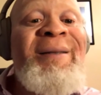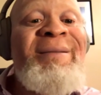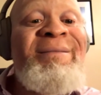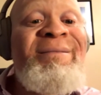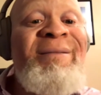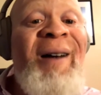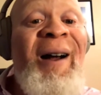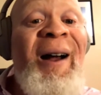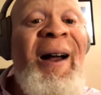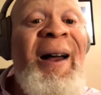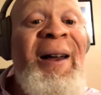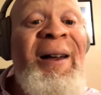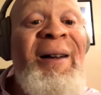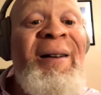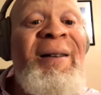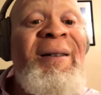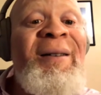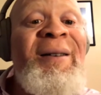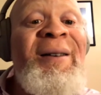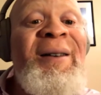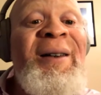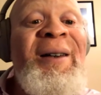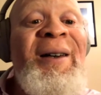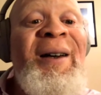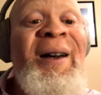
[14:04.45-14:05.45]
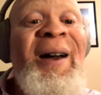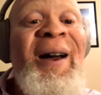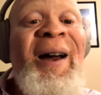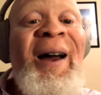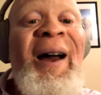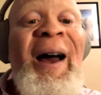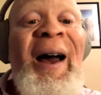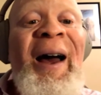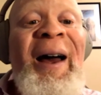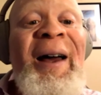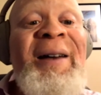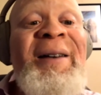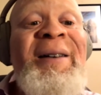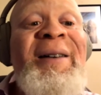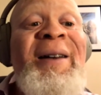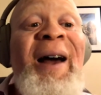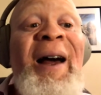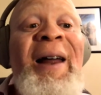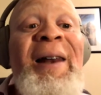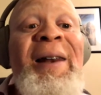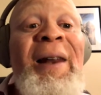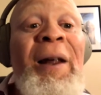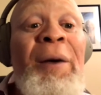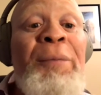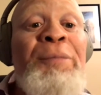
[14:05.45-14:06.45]
Right? And I
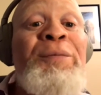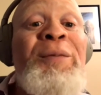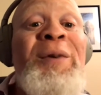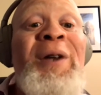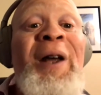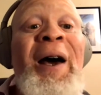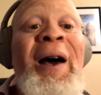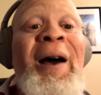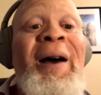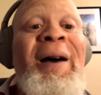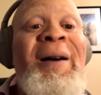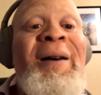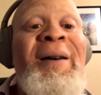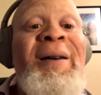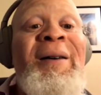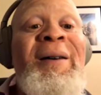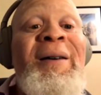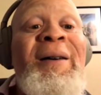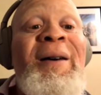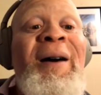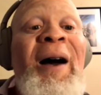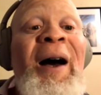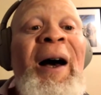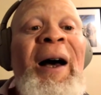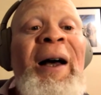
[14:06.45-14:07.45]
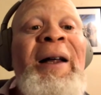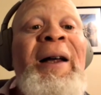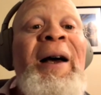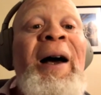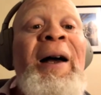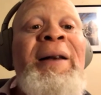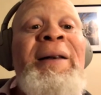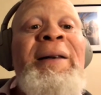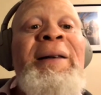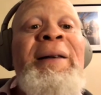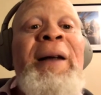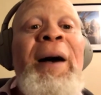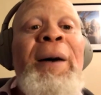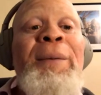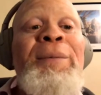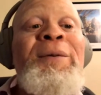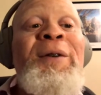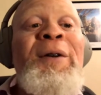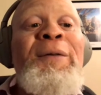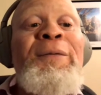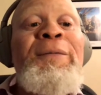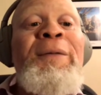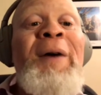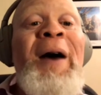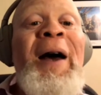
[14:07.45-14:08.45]
love that. I, I love the
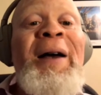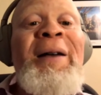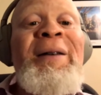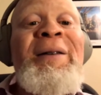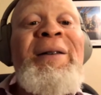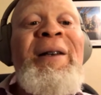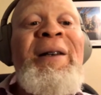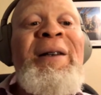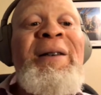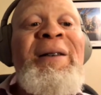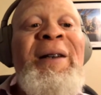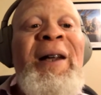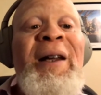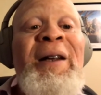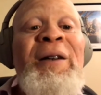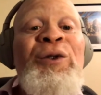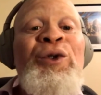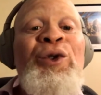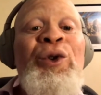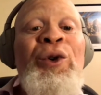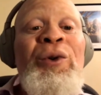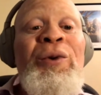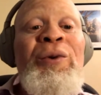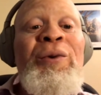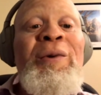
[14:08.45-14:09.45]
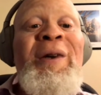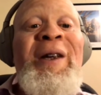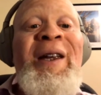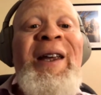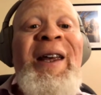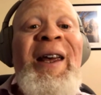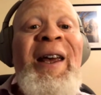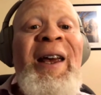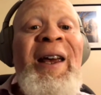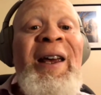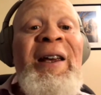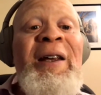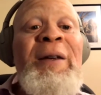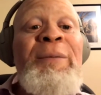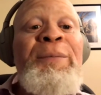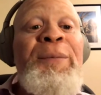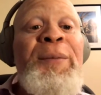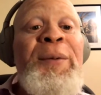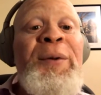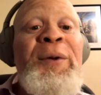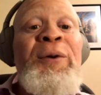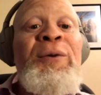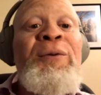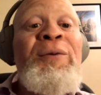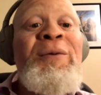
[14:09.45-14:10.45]
fact that they do keep
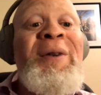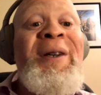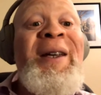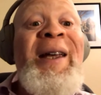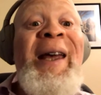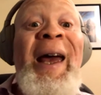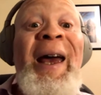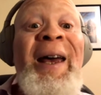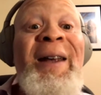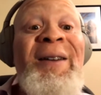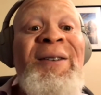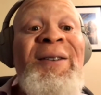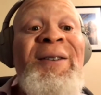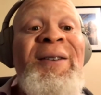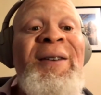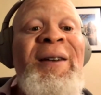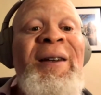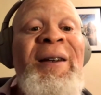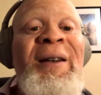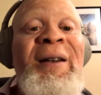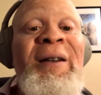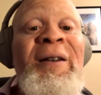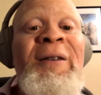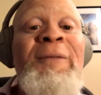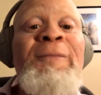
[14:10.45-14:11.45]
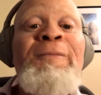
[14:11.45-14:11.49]
you guessing.